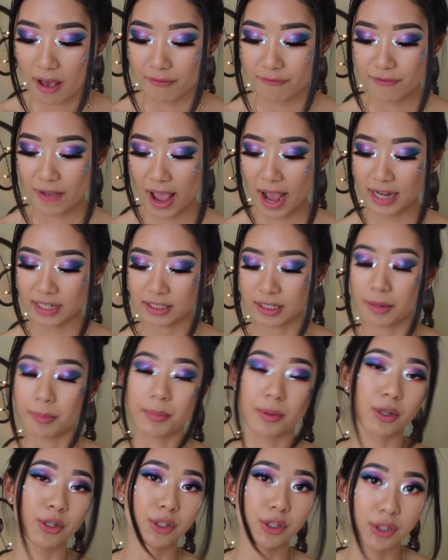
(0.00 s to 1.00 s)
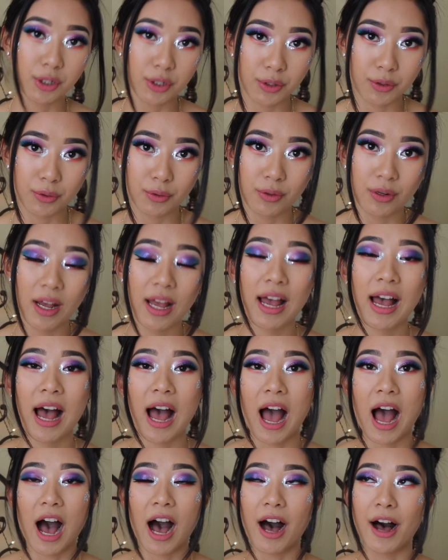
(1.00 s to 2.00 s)
Fact number 2,
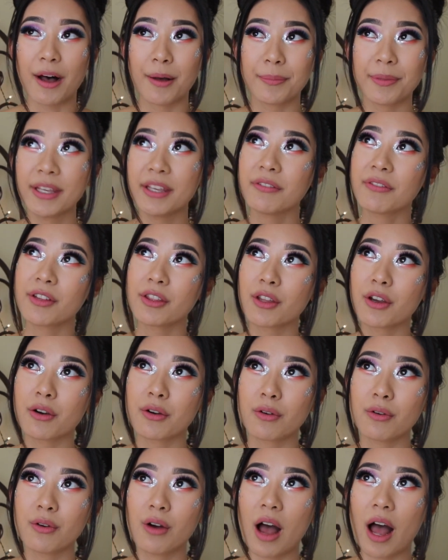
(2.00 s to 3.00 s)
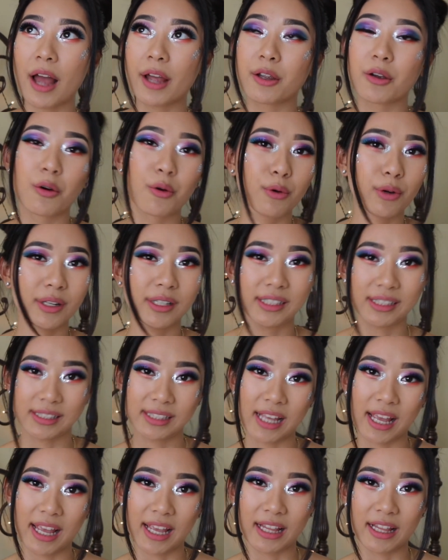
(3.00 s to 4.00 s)
even though I always
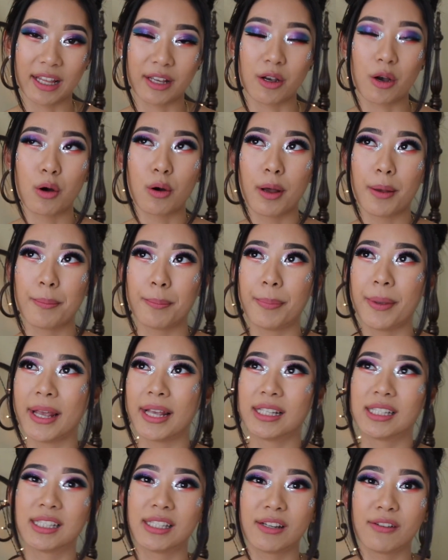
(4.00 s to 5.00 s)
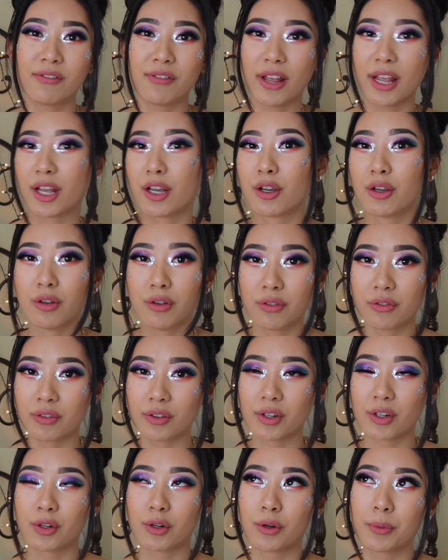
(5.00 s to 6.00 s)
say like, oh, I'm based in
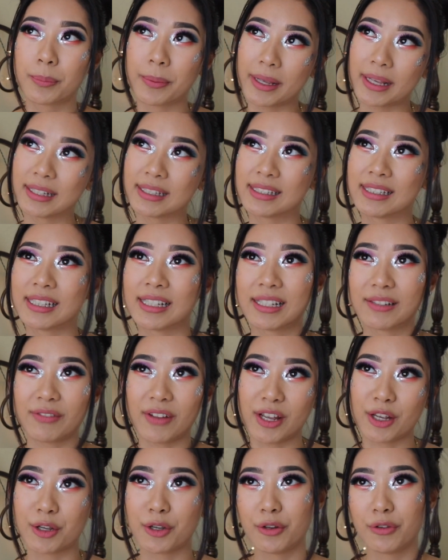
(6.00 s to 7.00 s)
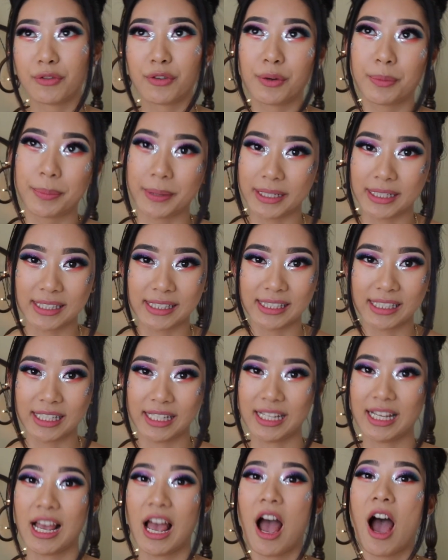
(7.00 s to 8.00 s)
Vancouver or based in Vancouver,
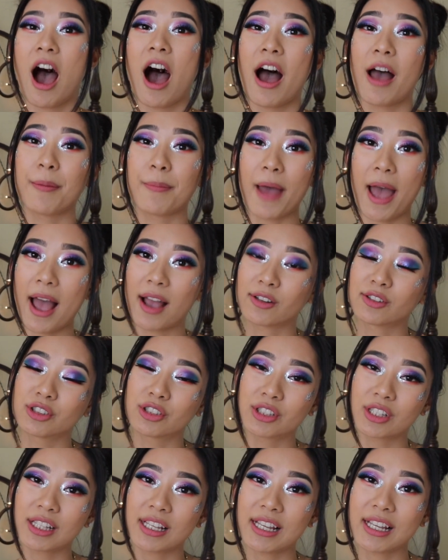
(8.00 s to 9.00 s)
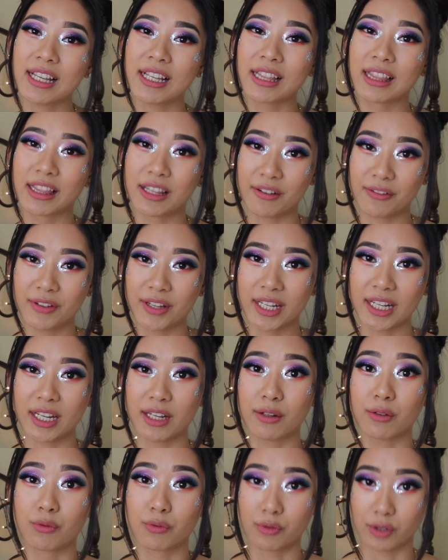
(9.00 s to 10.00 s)
BC, I'm actually living
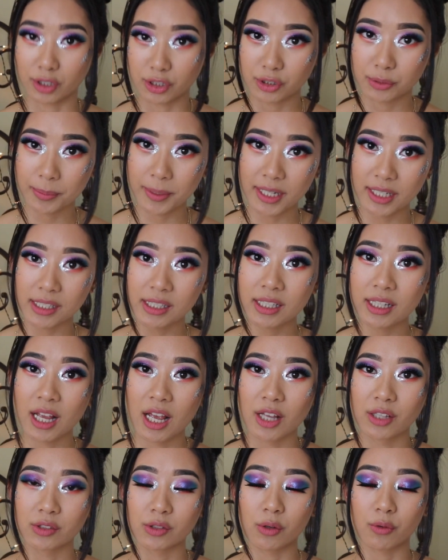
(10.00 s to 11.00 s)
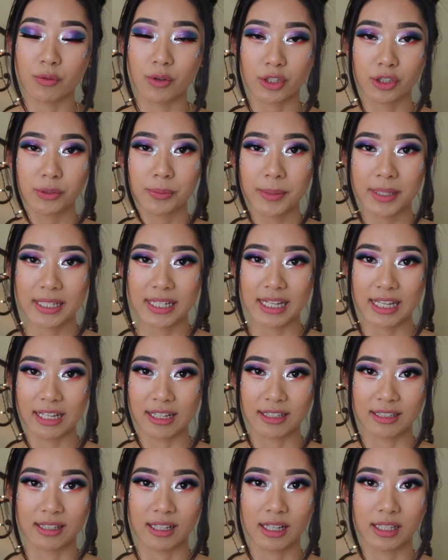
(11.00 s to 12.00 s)
in Richmond. So Richmond
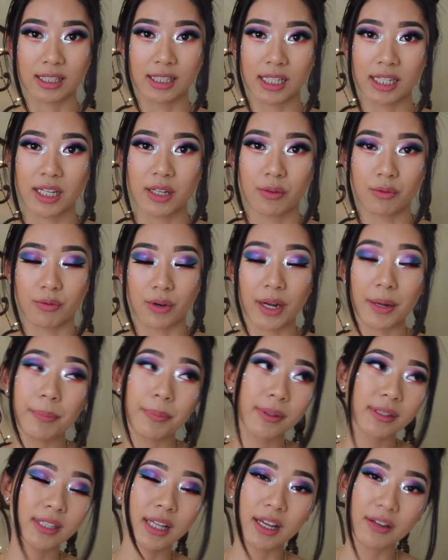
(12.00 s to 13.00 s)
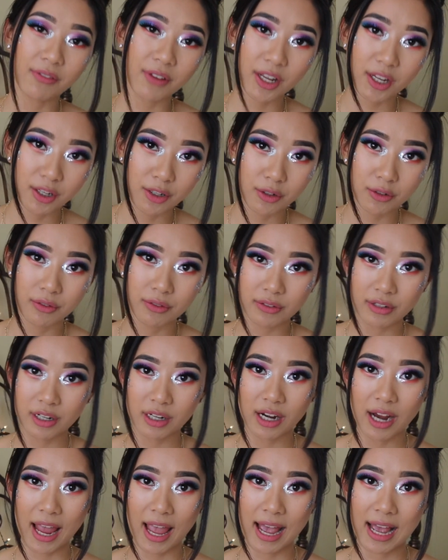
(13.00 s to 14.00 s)
is a city right beside
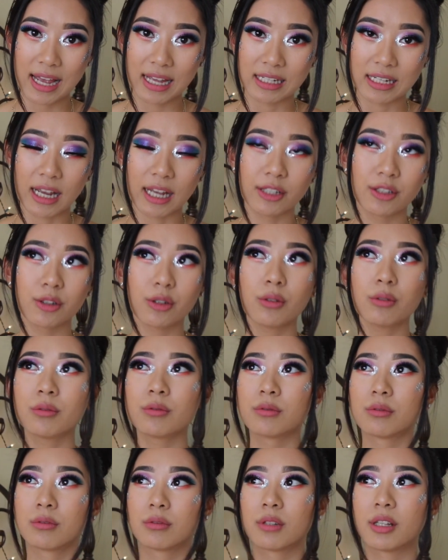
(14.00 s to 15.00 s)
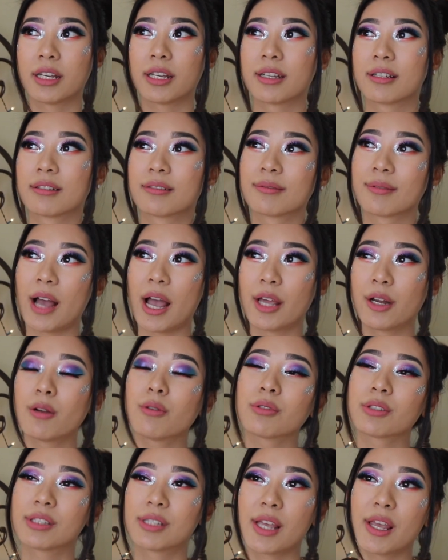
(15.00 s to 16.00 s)
Vancouver, and I
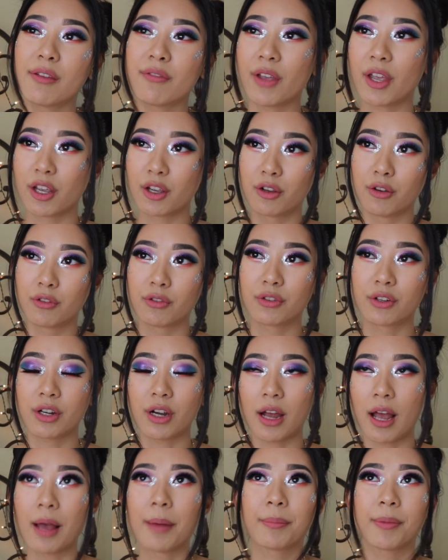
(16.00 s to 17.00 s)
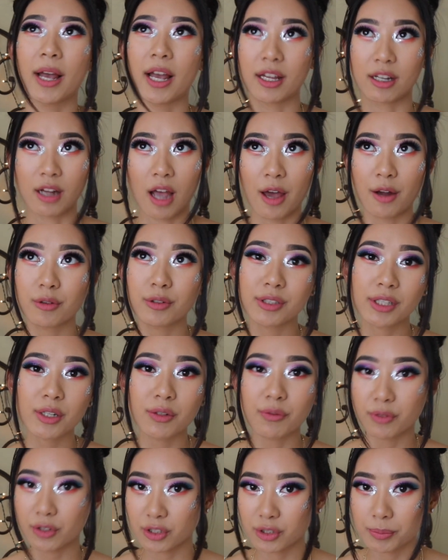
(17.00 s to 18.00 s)
don't say Vancouver. I don't
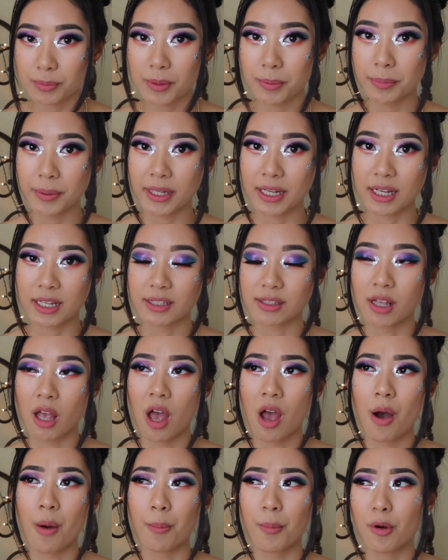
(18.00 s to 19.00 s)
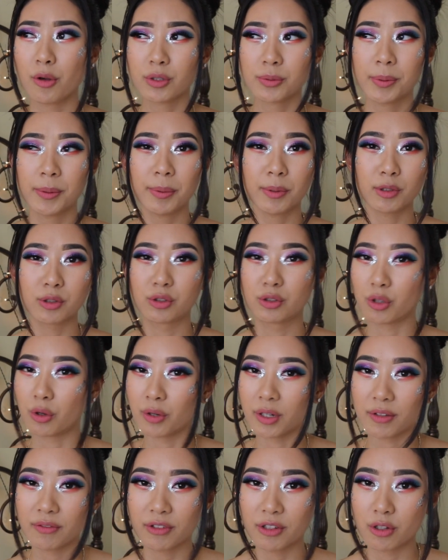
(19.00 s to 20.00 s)
say Richmond because most people
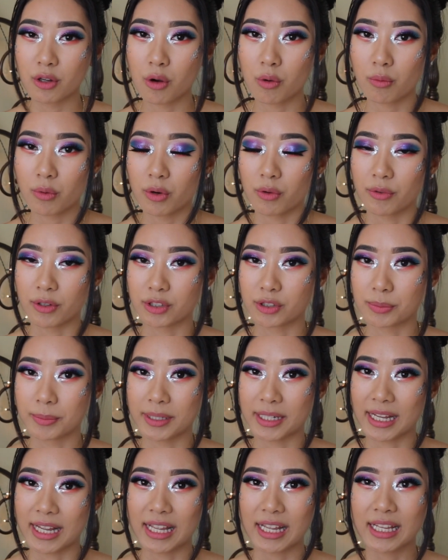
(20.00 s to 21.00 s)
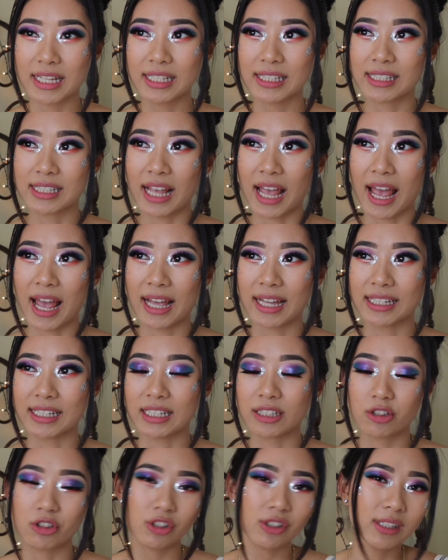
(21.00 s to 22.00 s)
don't even know where Richmond is, and
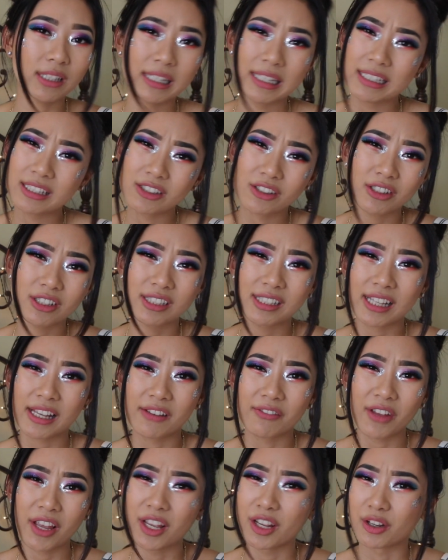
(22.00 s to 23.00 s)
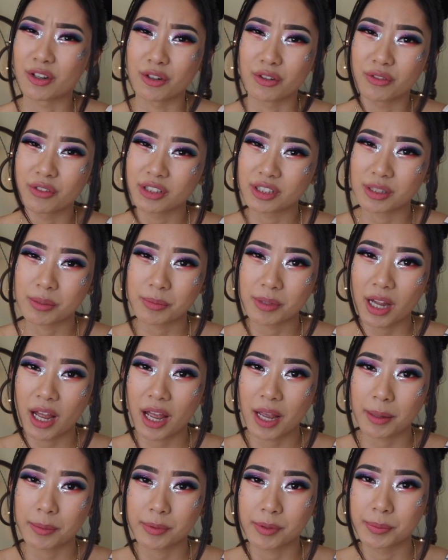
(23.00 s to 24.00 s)
it's just easier to say Vancouver
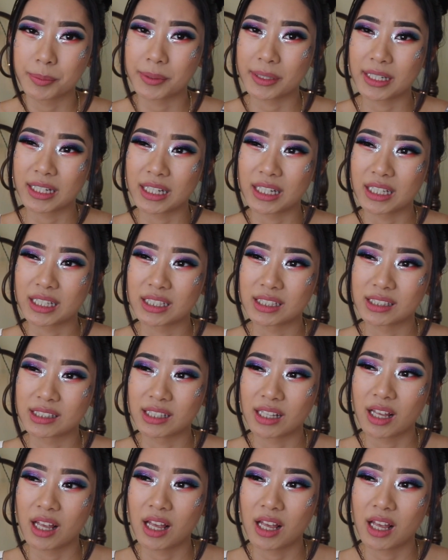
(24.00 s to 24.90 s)
sometimes because,